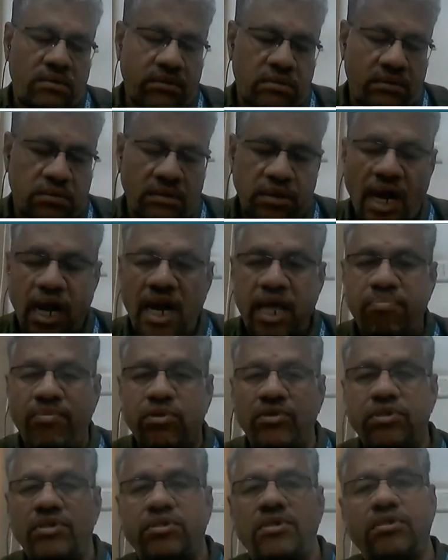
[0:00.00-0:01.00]
null
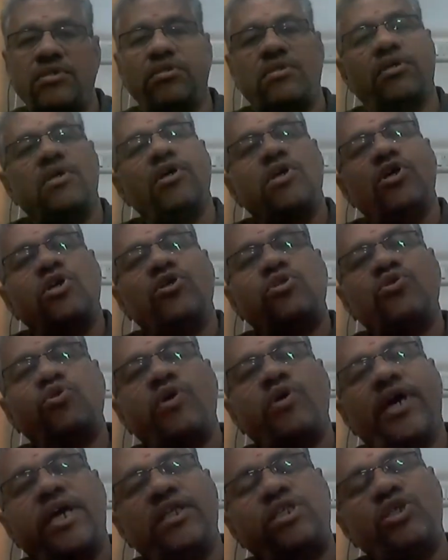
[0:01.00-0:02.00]
hypothesis. So
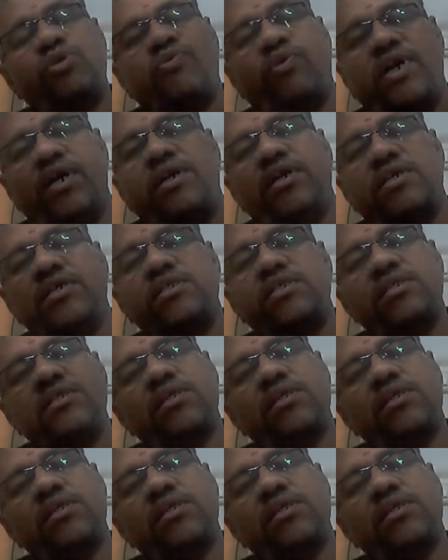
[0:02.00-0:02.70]
H1 is